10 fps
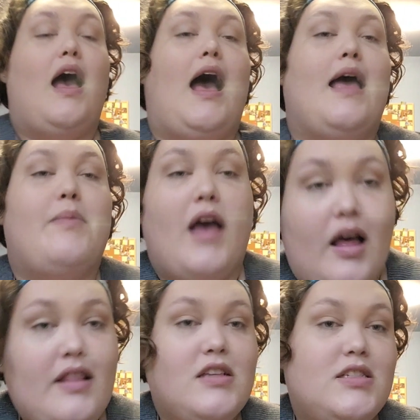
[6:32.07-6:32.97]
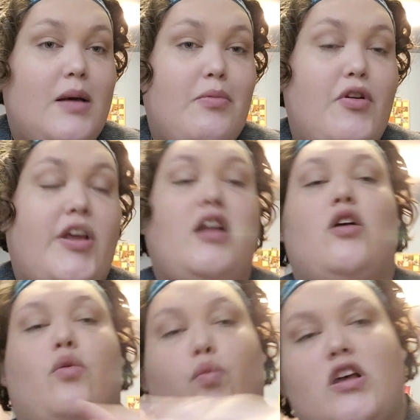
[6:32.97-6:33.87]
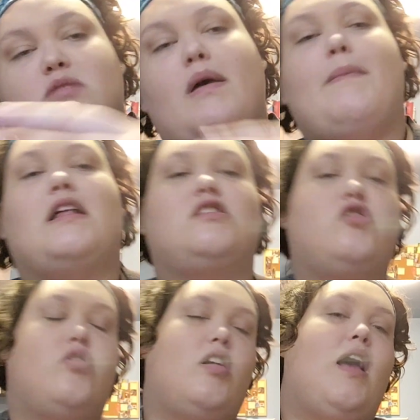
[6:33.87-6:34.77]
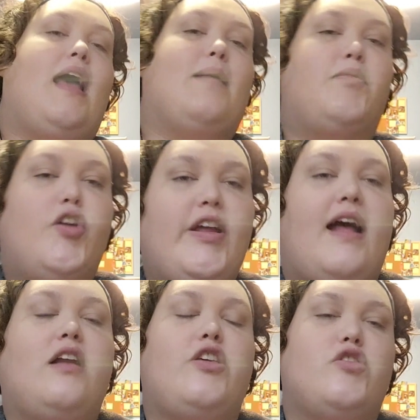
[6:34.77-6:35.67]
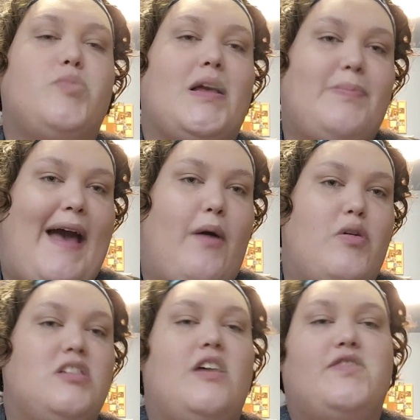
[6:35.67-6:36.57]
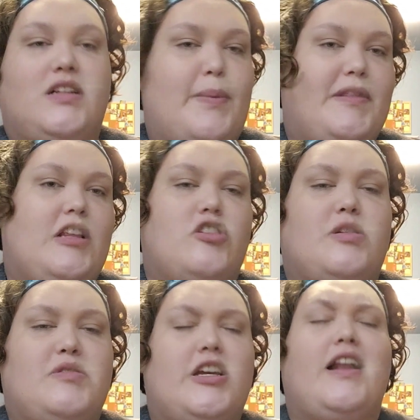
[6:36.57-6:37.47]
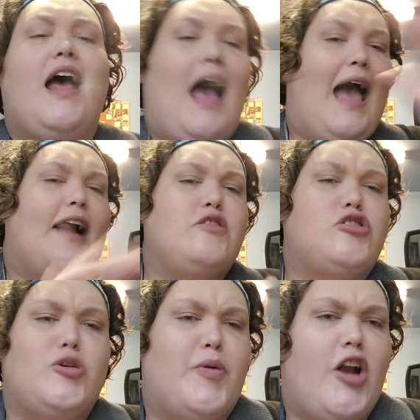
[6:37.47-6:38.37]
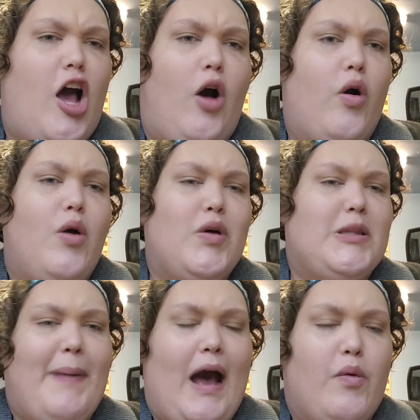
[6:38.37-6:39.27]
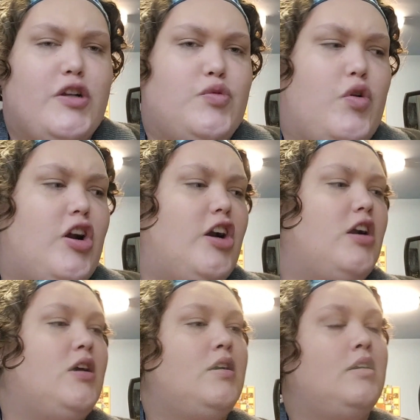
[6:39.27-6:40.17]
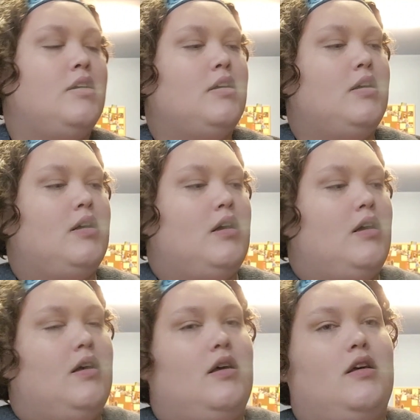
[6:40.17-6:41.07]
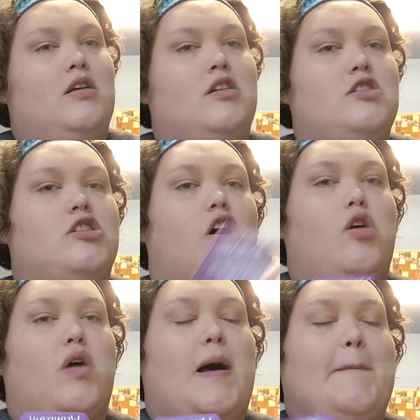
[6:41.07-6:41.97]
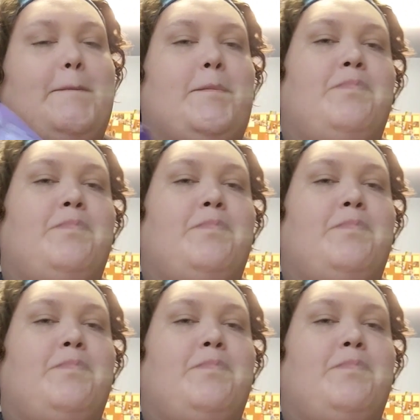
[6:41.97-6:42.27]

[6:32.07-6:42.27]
I'm on the submarine with my mentor, and I'm learning how to use my powers of telepathy or some shit. I don't super know what the powers were. So,